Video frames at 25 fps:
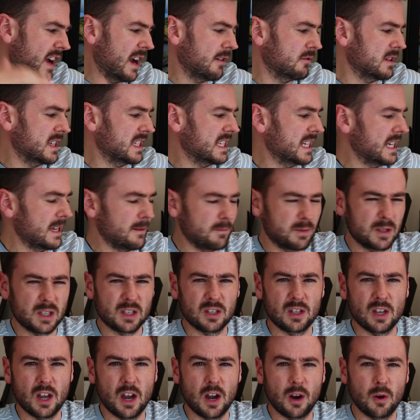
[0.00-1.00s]
very deep
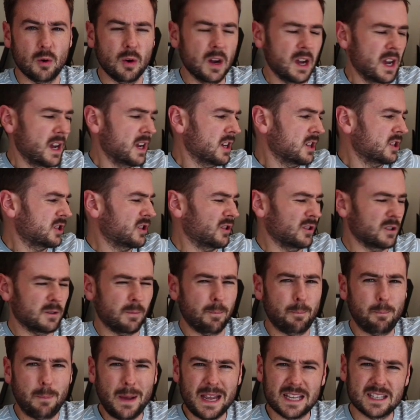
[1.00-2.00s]
snow,
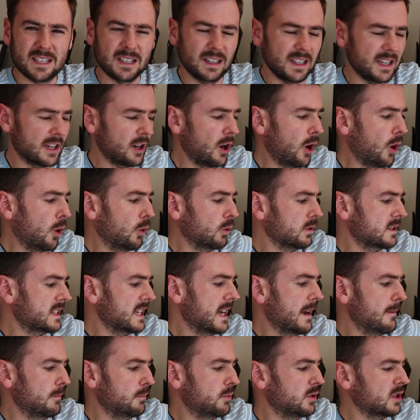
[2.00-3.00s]
such bitterly cold
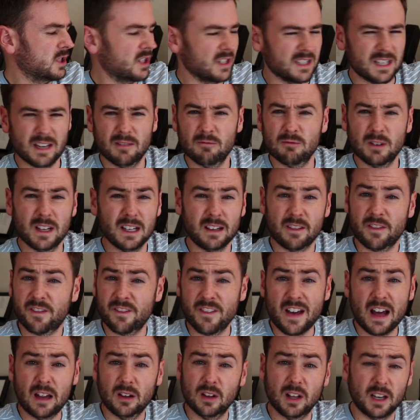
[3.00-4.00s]
temperatures. It really
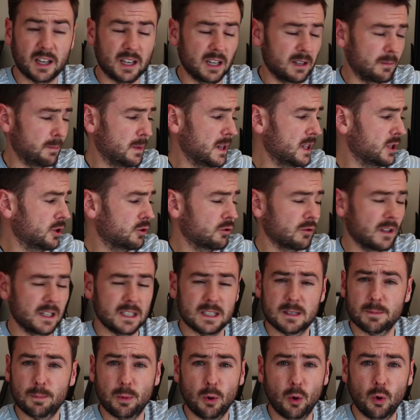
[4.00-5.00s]
felt like I'd been
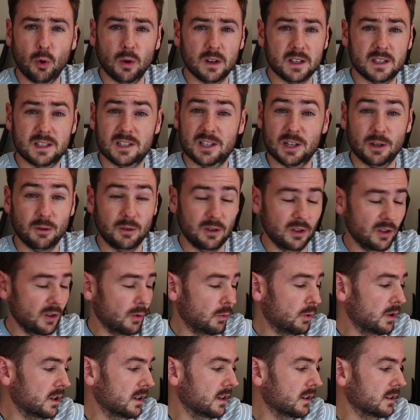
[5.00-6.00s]
transported to
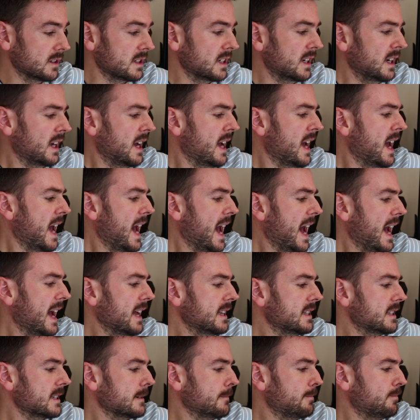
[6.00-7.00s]
another world.
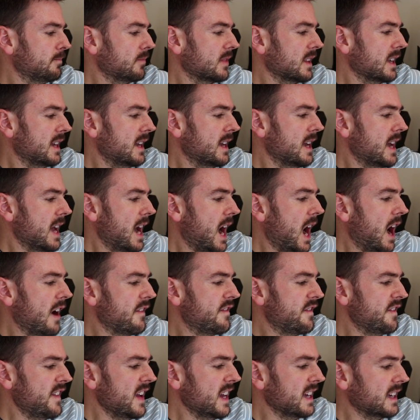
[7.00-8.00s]
And
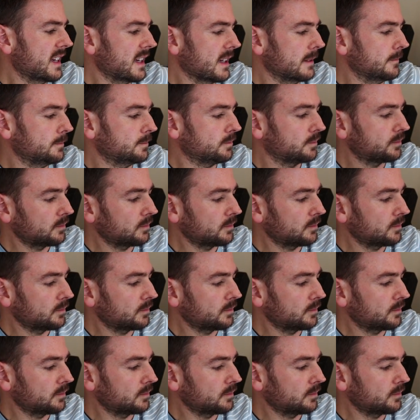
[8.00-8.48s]
I think